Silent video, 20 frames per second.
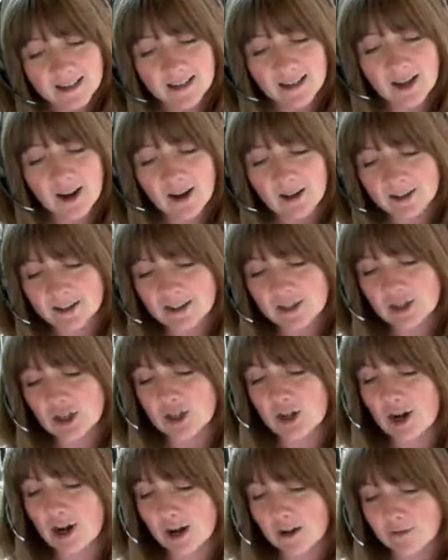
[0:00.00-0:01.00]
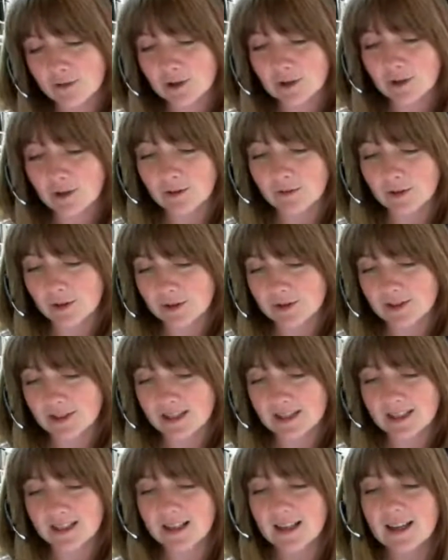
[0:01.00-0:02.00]
College and Harvard
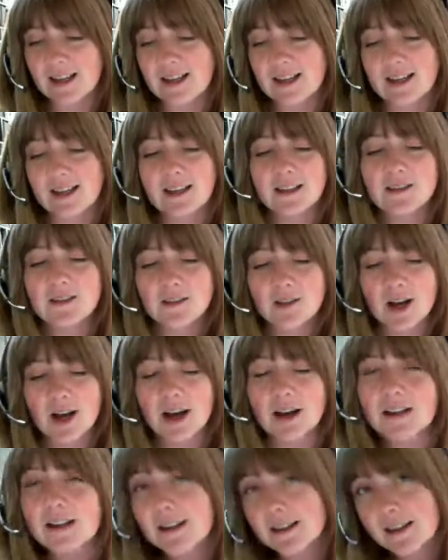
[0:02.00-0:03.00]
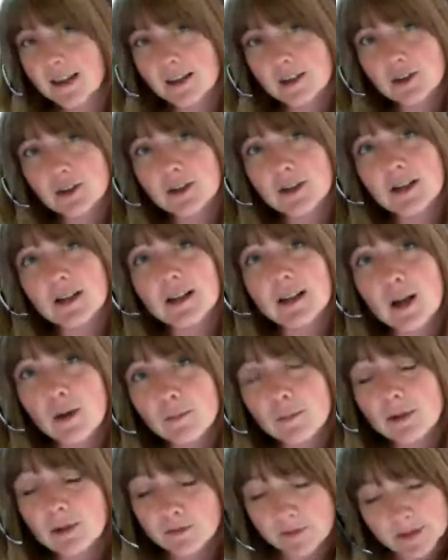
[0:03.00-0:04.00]
University, he has taught and lectured at a
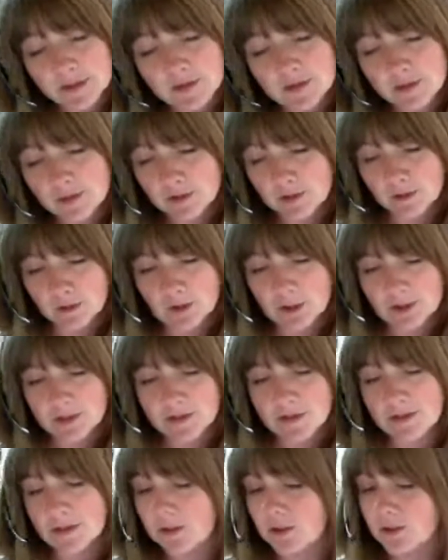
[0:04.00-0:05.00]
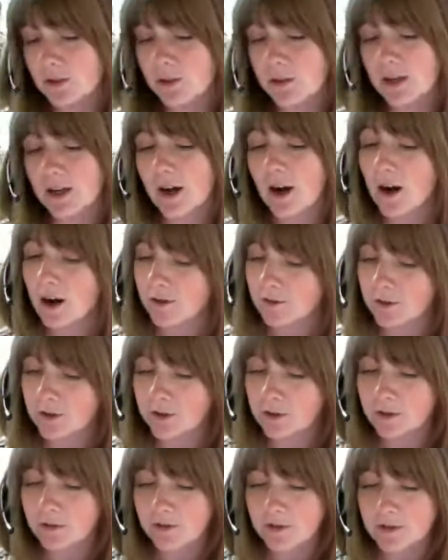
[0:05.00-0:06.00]
number of institutions, including Harvard
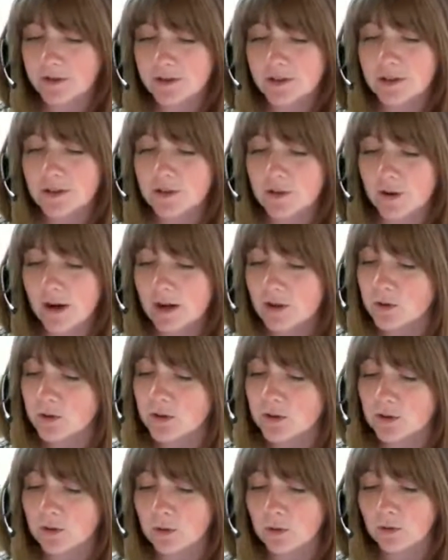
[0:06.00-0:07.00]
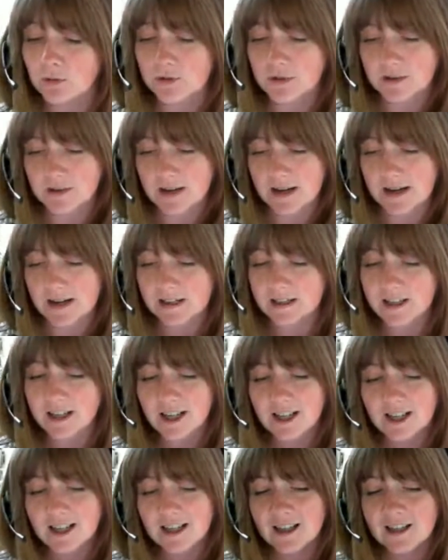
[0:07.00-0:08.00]
University's Graduate School of Design,
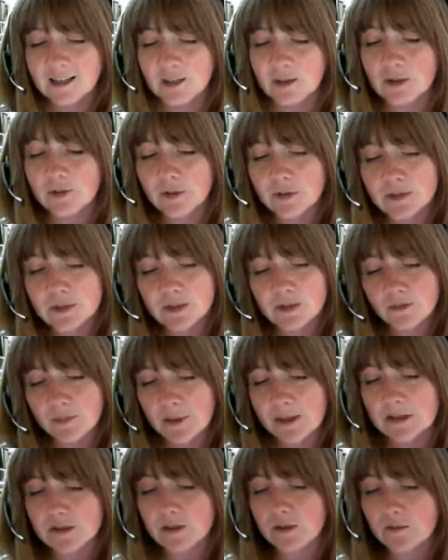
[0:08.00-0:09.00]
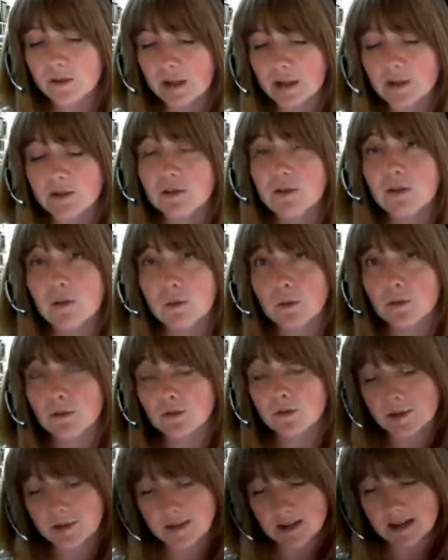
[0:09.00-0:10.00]
the University of Pennsylvania's School
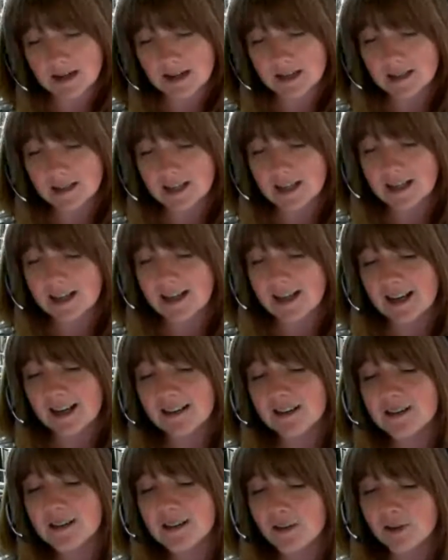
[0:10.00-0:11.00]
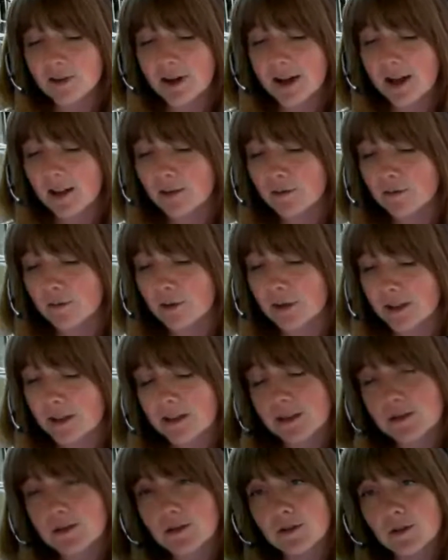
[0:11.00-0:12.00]
of Design, and Southern California
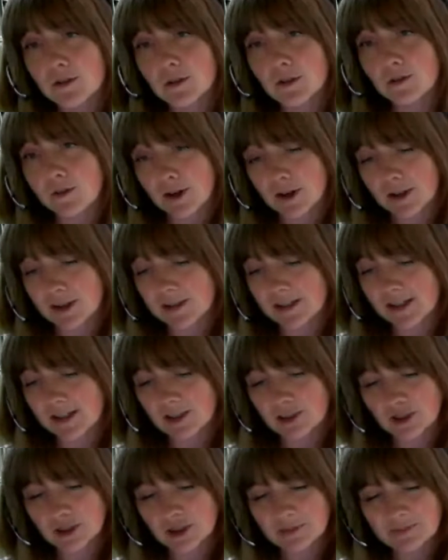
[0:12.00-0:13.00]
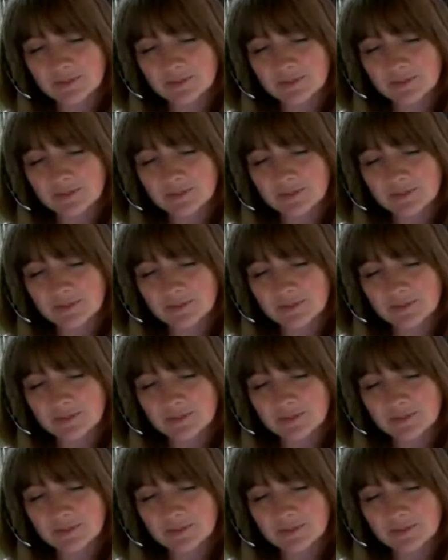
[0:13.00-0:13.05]
Institute of Architecture.